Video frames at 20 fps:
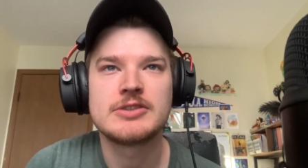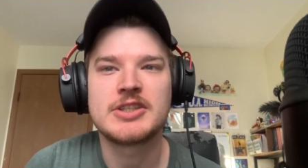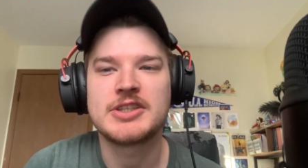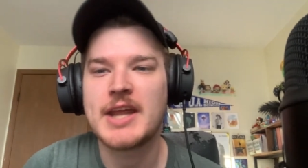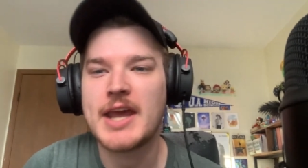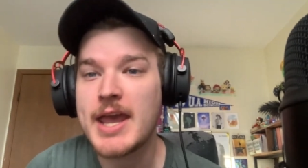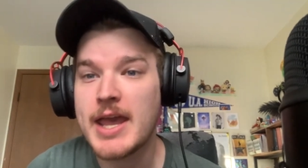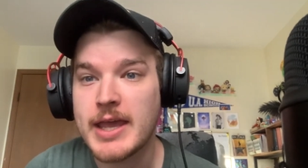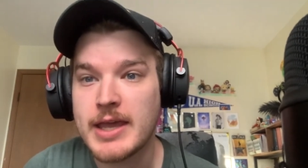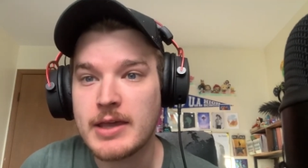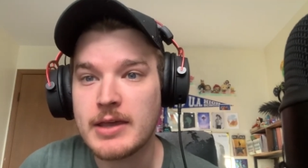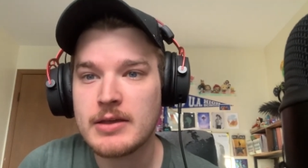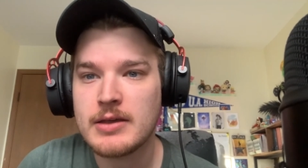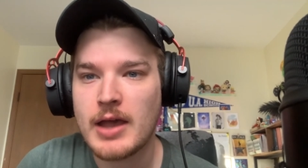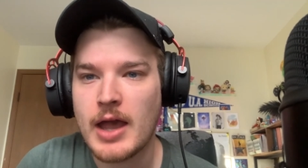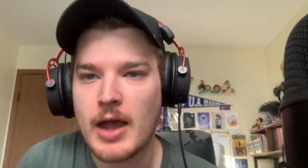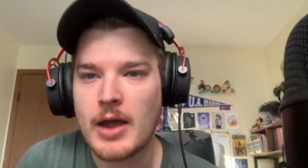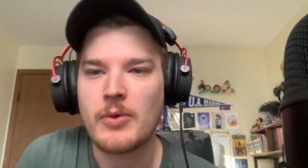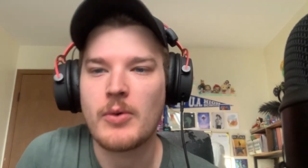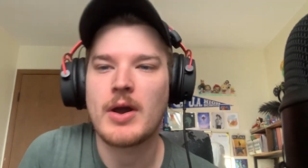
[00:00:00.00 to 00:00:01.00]
Today,
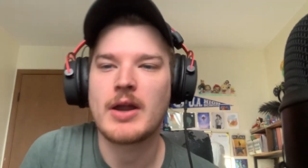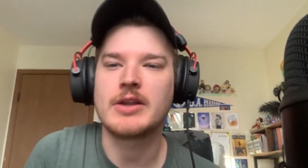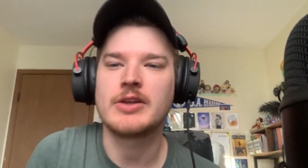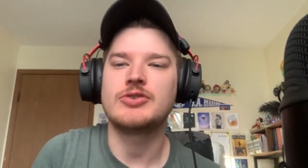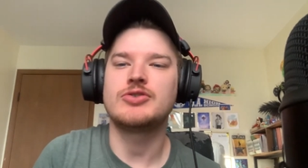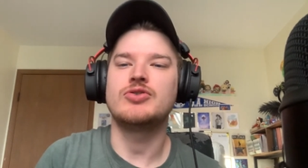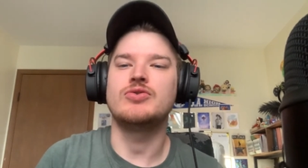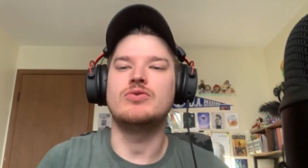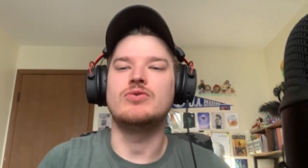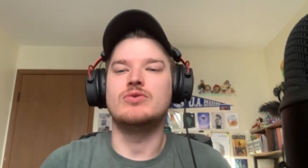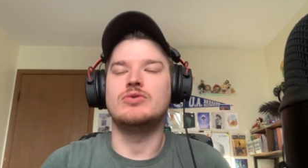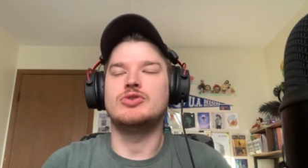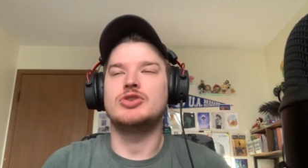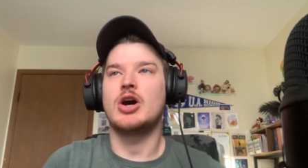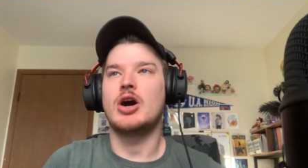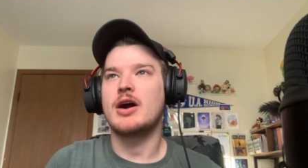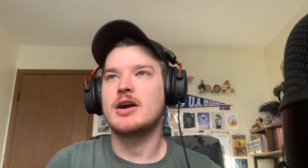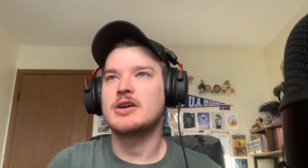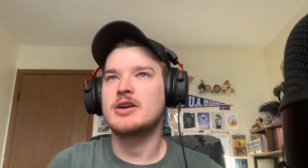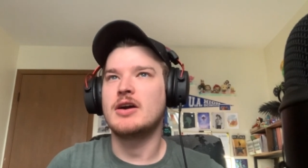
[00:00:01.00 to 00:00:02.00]
I wanted to
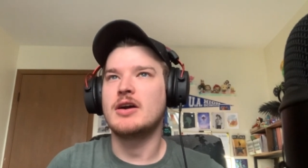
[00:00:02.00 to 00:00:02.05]
talk